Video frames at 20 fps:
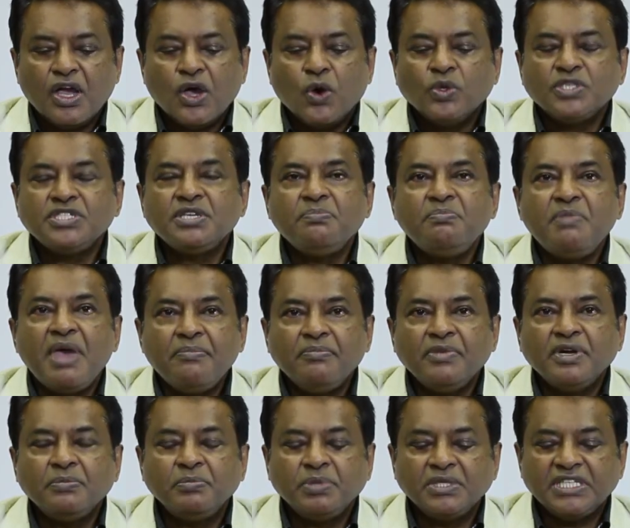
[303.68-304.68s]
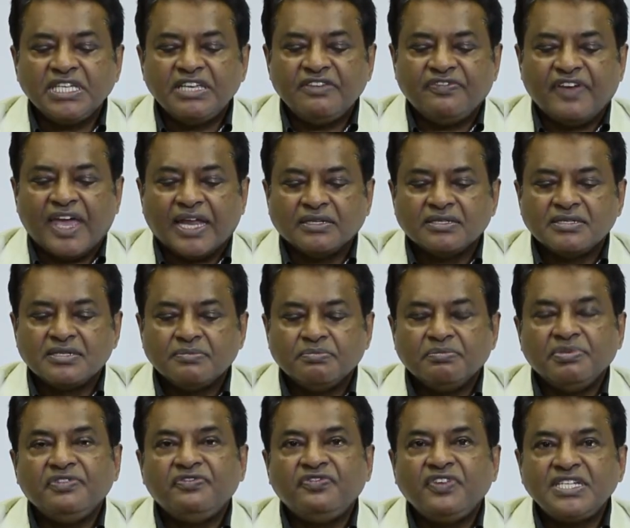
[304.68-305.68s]
was a memorable event
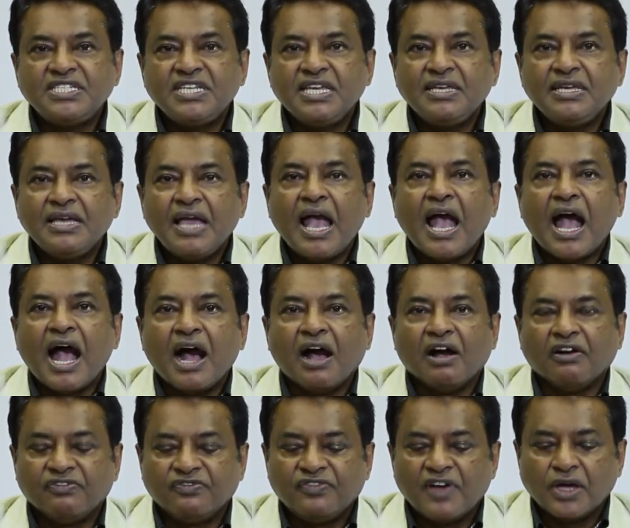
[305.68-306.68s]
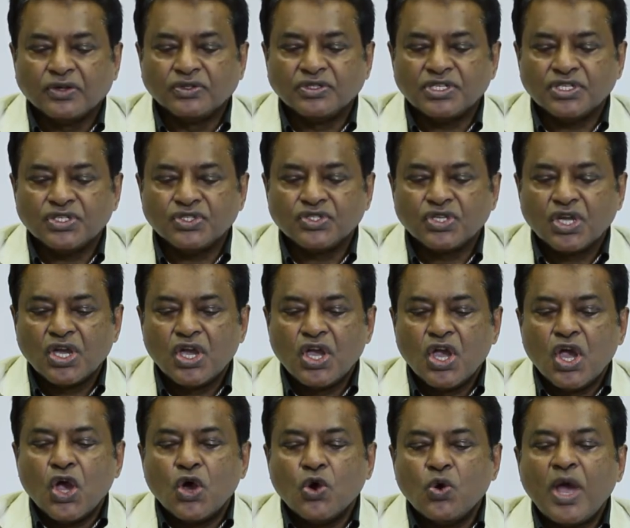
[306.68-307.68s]
befitting our founders
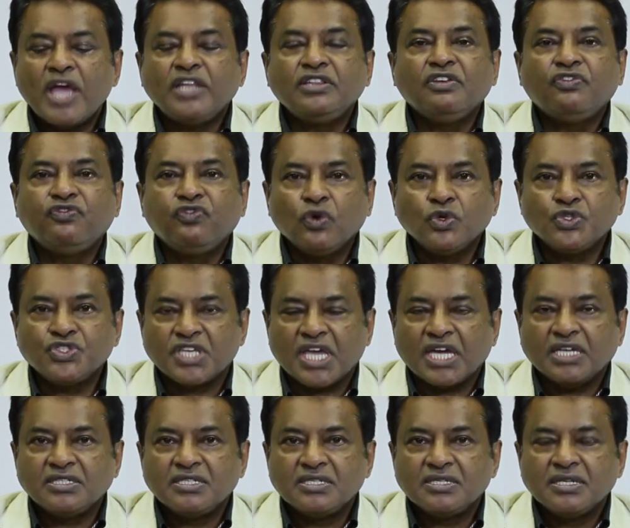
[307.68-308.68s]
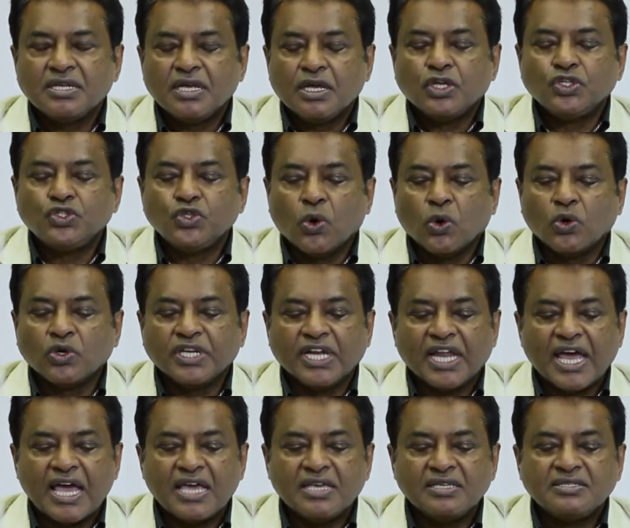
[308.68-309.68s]
who had the foresight to
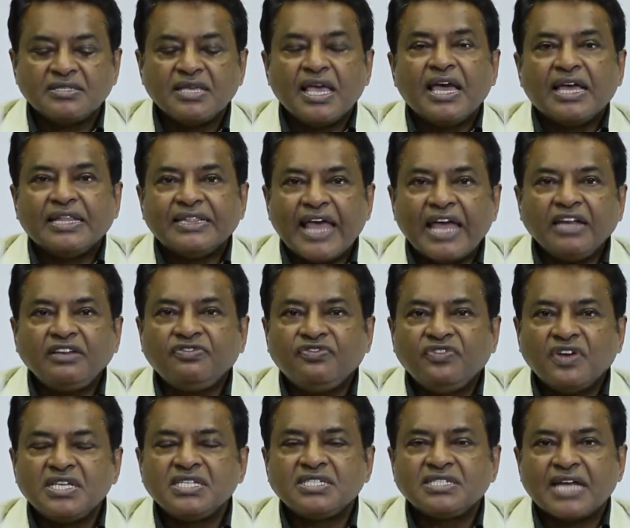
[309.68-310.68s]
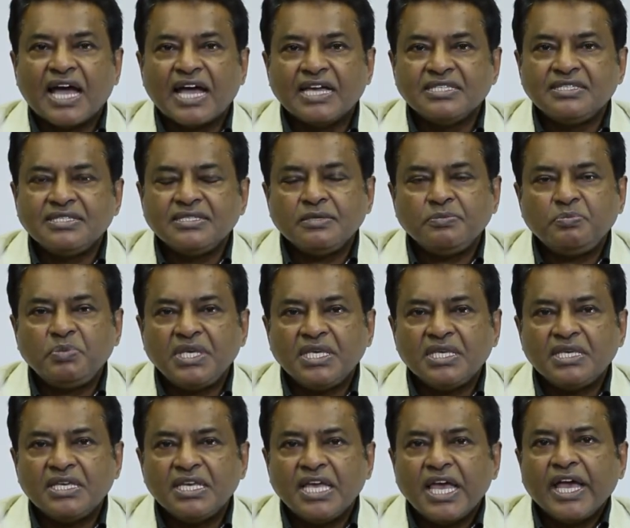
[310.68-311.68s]
organize that first
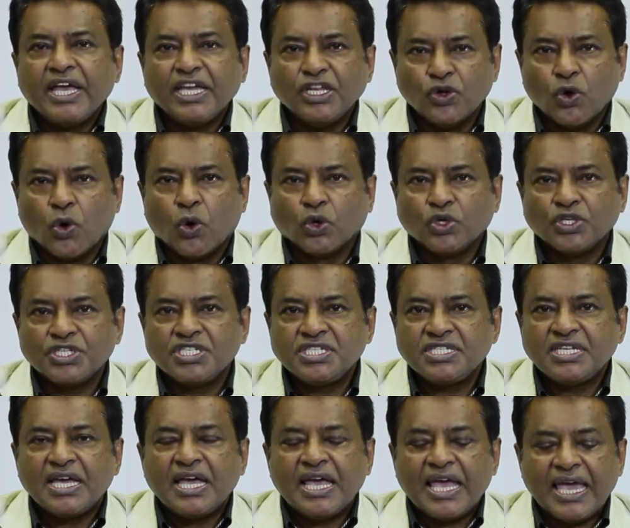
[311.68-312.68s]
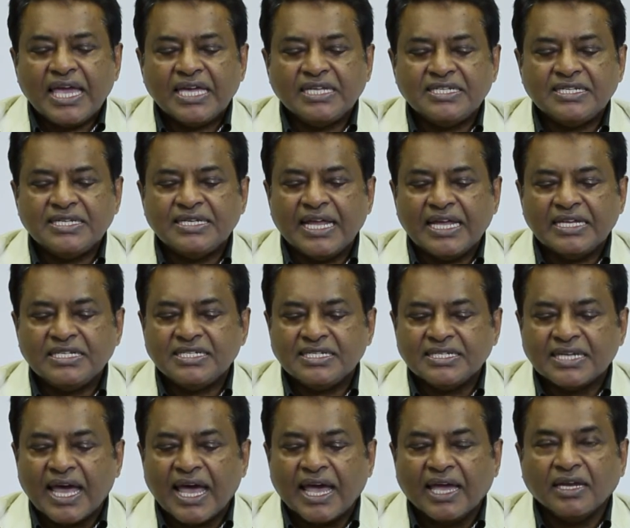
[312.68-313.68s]
ICP in August
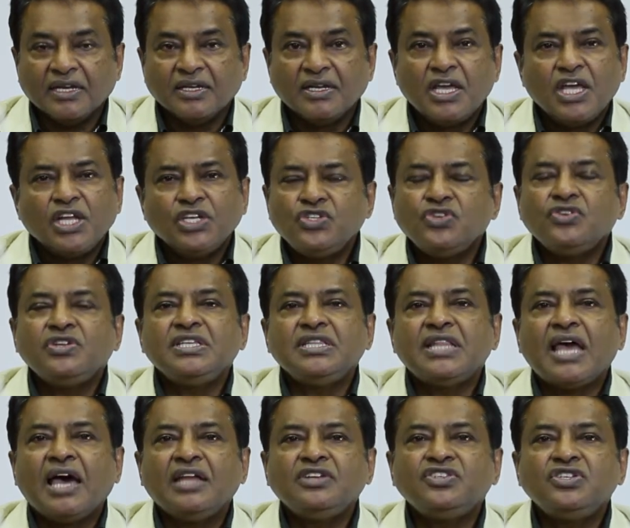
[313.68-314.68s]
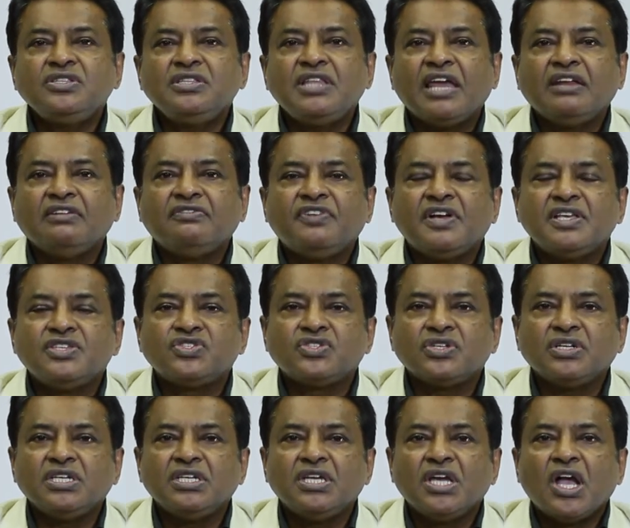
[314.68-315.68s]
1889 during the 100th
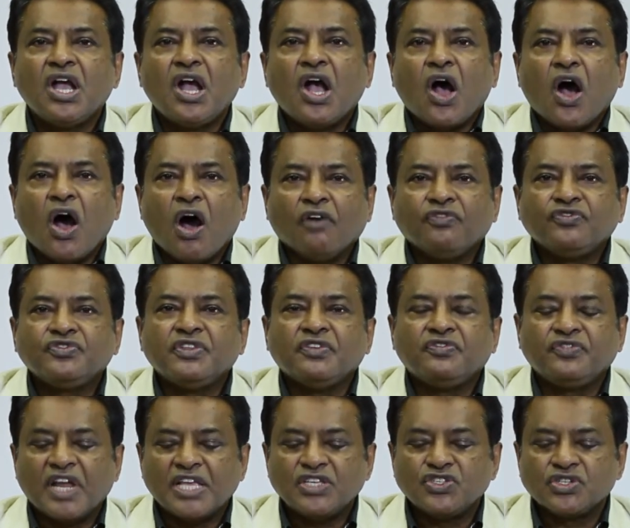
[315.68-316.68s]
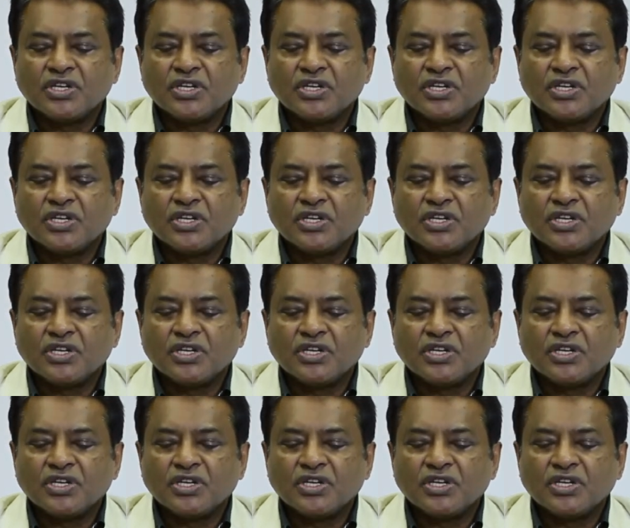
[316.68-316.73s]
anniversary of the French